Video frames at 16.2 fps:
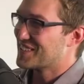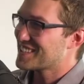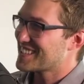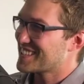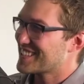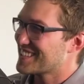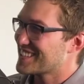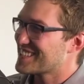
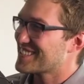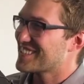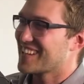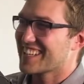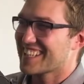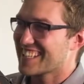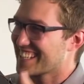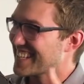here, so
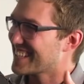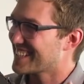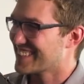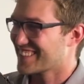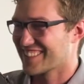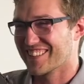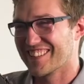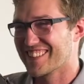I can get
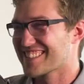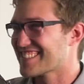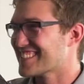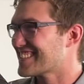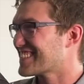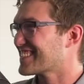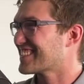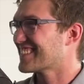your origin
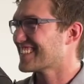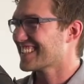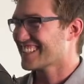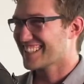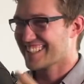story and all